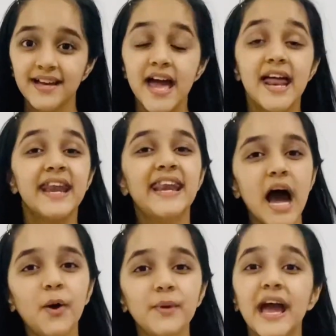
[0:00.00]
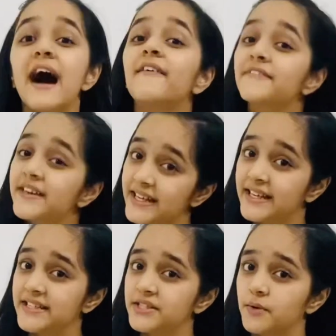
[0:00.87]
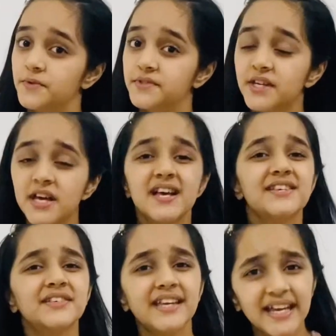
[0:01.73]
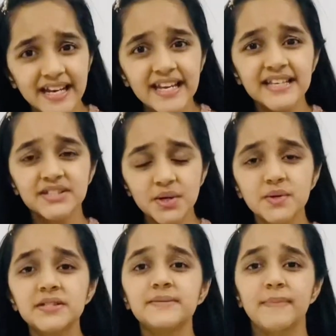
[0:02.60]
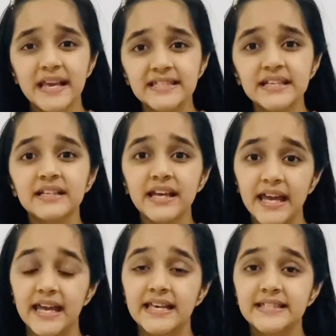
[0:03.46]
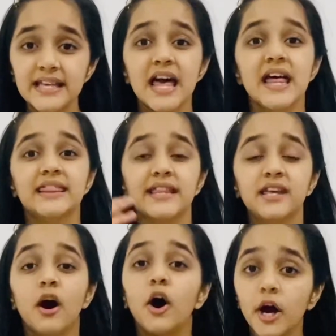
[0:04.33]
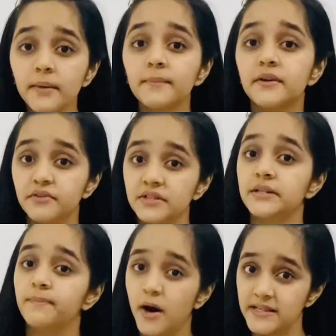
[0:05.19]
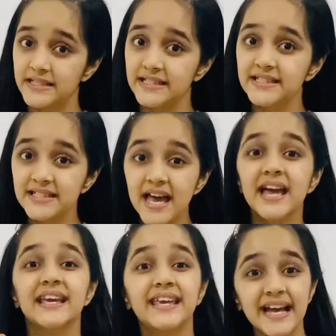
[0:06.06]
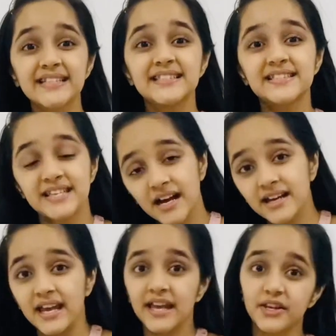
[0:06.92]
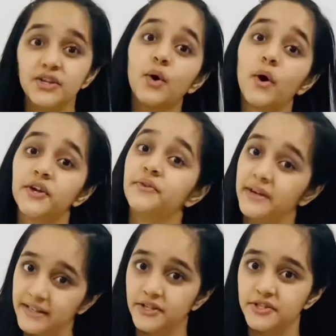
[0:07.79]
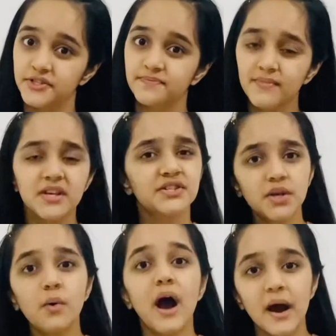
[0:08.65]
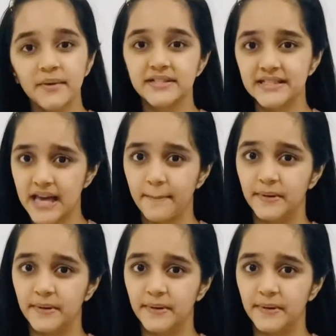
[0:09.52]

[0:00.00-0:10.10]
Now we have kidney stones. So kidney stones basically is that the hard mineral deposits get stuck in your ureters. So how does this happen?